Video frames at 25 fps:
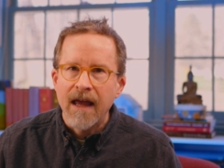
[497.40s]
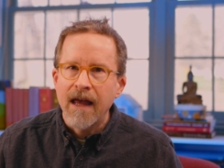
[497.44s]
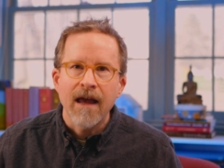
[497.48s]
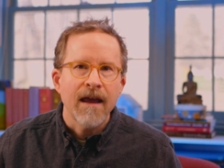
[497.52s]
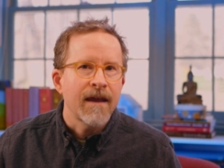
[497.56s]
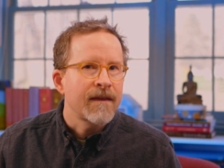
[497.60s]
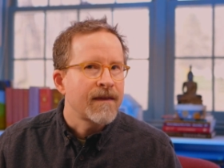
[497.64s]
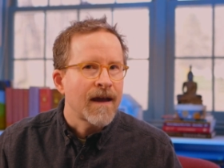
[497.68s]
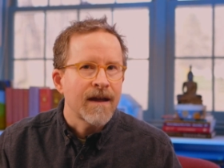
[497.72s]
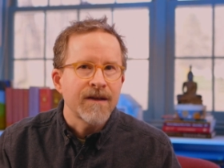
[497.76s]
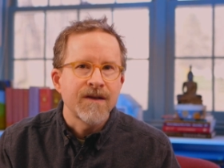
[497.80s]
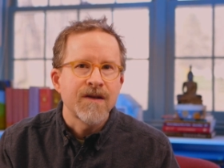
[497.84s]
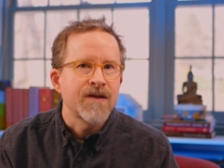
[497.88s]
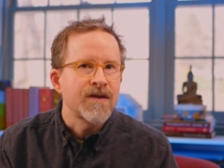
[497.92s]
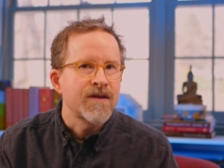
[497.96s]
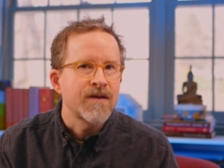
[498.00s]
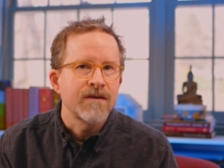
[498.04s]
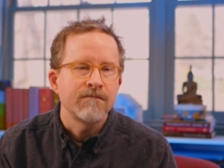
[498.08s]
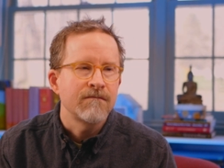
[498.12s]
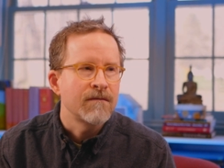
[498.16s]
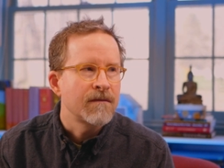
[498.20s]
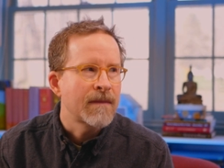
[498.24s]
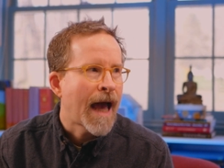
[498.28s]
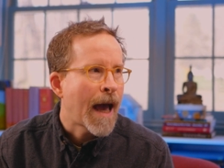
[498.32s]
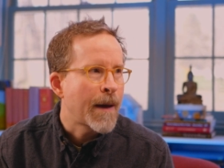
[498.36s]
That's
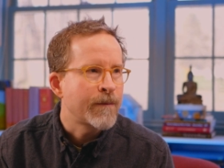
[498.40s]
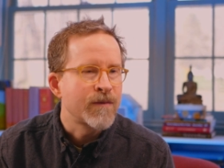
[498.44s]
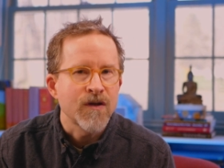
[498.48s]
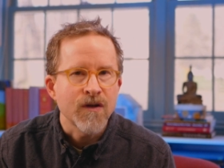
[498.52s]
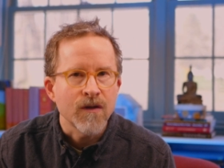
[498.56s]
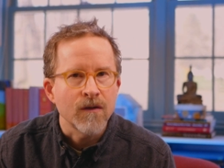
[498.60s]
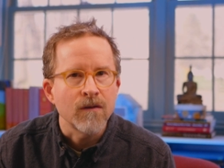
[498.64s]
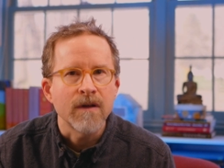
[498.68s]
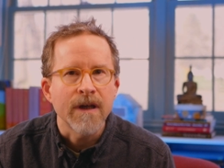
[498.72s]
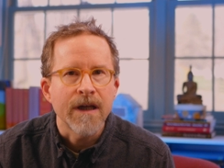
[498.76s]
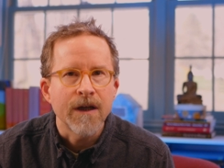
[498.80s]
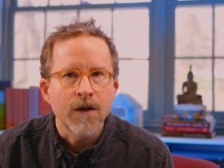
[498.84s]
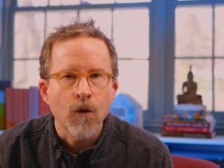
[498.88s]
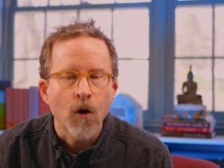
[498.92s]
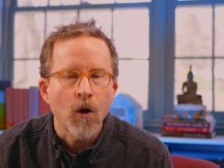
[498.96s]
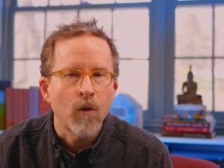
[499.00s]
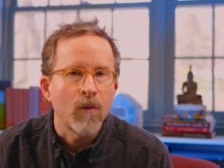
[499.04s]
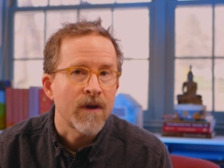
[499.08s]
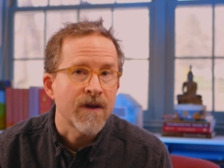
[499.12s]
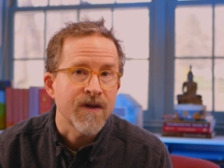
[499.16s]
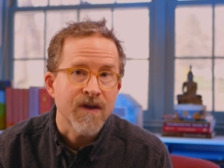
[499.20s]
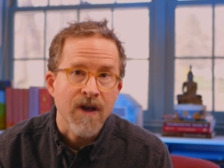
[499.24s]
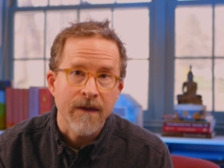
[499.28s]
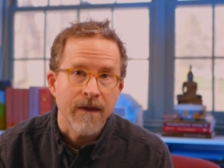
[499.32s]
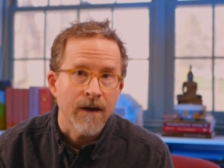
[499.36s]
absolutely
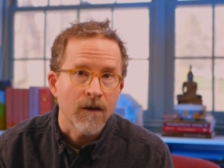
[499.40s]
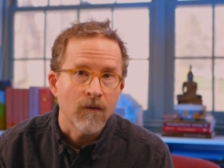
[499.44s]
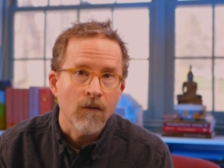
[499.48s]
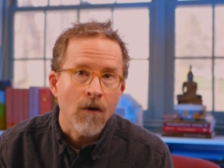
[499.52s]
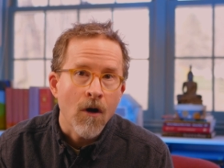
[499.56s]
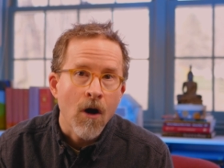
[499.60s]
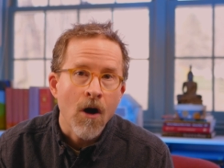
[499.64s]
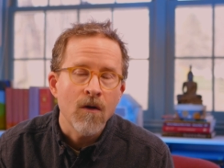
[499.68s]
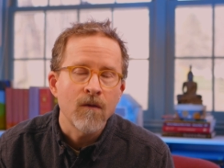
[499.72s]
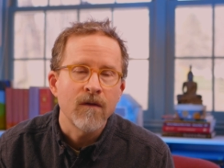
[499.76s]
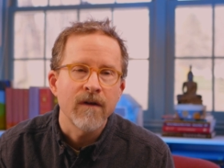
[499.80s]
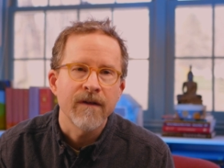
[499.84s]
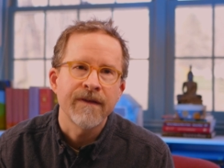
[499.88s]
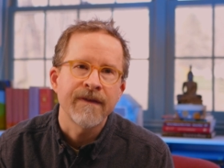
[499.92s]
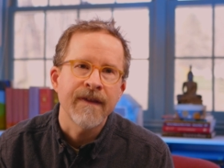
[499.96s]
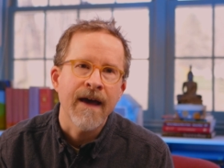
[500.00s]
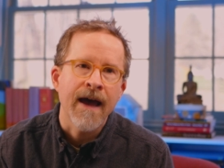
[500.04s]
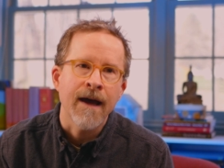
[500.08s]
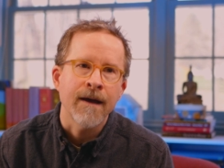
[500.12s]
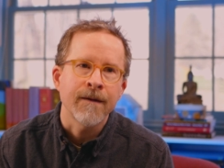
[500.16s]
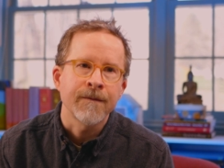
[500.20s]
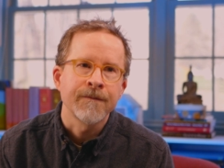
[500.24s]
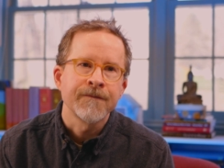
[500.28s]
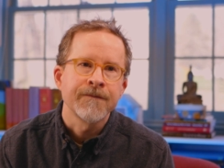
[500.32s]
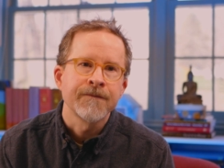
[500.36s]
normal. There's nothing wrong with
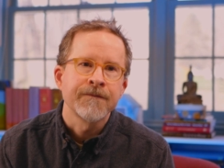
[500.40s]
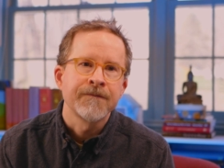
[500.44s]
that.